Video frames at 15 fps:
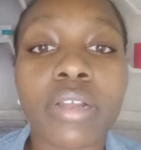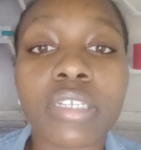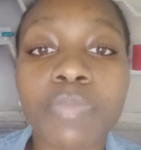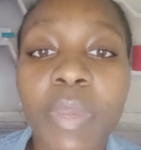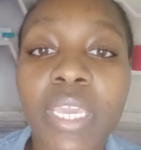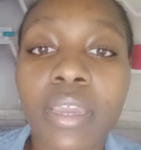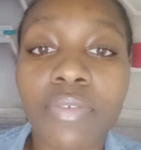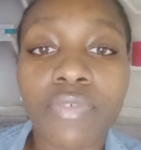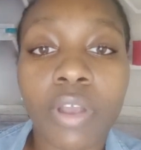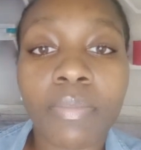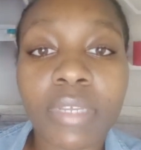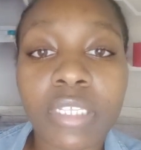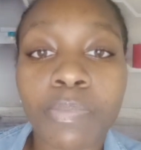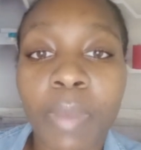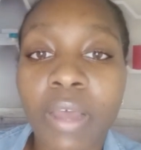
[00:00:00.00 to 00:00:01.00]
speaking from
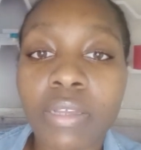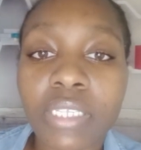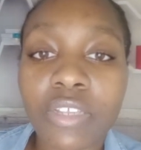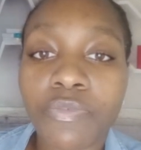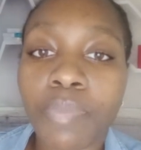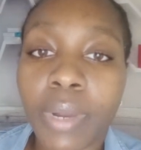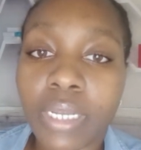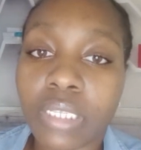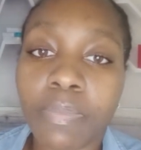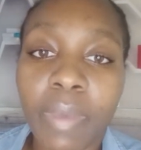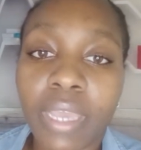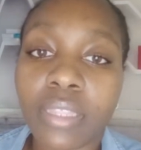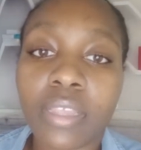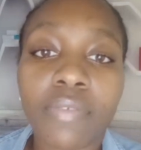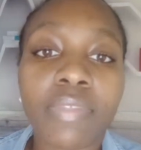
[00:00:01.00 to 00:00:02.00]
a spousal
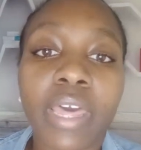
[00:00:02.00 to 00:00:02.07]
perspective,